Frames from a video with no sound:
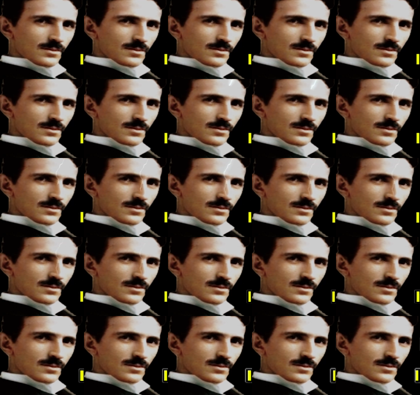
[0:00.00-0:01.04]

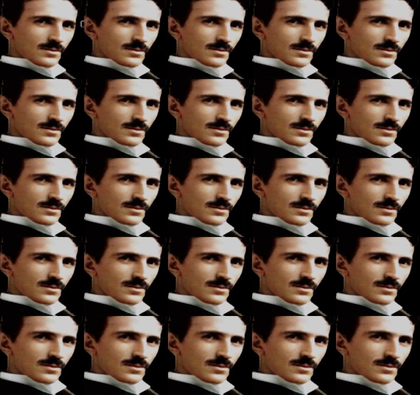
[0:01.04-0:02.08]

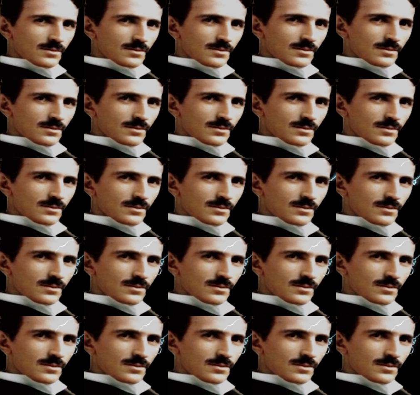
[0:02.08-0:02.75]
Nothing is said.